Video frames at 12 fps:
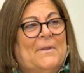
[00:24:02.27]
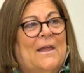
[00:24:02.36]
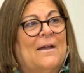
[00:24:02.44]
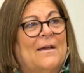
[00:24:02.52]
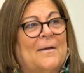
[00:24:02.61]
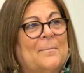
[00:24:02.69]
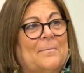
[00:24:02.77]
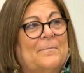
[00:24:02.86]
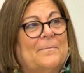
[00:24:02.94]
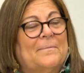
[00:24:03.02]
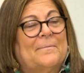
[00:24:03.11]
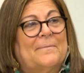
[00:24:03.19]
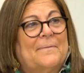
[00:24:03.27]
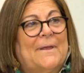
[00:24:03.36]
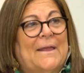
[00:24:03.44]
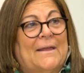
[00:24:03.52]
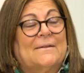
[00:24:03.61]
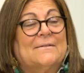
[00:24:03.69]

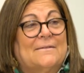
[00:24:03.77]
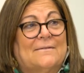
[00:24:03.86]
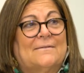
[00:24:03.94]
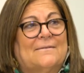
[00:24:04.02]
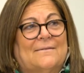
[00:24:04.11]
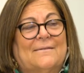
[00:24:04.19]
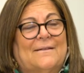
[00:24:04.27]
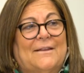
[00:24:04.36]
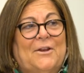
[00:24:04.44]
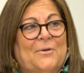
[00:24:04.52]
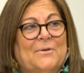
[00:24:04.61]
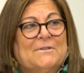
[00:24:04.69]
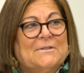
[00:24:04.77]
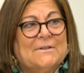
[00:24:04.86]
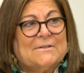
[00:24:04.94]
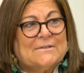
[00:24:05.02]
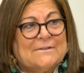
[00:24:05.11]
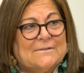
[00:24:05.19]
And, you know,
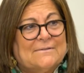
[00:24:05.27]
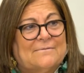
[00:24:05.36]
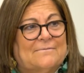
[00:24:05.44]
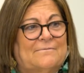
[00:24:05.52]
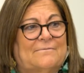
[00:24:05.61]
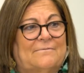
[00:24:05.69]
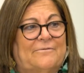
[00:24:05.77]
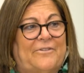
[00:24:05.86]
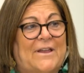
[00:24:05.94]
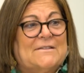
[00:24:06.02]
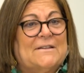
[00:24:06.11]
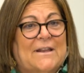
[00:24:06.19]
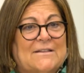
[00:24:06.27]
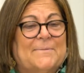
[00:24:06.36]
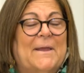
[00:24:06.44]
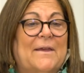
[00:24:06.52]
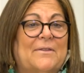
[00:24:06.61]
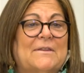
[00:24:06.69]
it
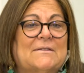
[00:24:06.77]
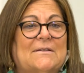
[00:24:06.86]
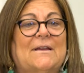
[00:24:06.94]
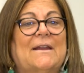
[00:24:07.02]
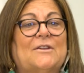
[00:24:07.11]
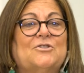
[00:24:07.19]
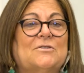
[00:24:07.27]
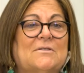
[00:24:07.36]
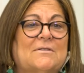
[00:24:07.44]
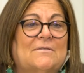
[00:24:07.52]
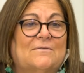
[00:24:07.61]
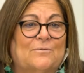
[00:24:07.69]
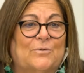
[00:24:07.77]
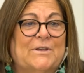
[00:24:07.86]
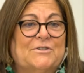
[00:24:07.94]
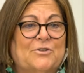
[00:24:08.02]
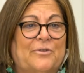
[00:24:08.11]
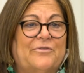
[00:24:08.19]
fascinates me how these connections
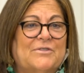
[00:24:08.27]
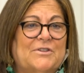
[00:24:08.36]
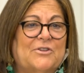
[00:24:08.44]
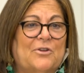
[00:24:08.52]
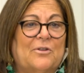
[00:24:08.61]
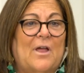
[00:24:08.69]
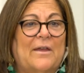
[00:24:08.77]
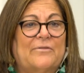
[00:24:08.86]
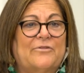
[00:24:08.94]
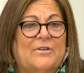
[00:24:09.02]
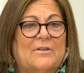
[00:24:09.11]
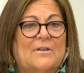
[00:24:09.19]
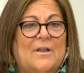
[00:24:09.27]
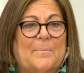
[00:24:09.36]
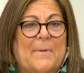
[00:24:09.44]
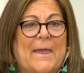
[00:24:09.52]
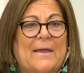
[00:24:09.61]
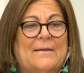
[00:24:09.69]
resurface in your life and
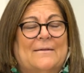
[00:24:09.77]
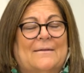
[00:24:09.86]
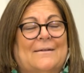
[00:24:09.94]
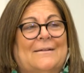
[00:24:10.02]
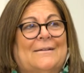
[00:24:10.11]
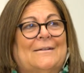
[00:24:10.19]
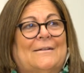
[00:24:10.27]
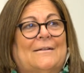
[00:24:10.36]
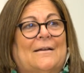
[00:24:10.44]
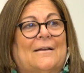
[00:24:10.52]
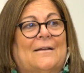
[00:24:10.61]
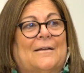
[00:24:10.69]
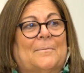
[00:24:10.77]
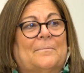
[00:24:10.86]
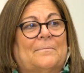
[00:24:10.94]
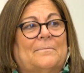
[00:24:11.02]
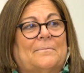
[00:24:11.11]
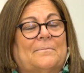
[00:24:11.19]
come back. And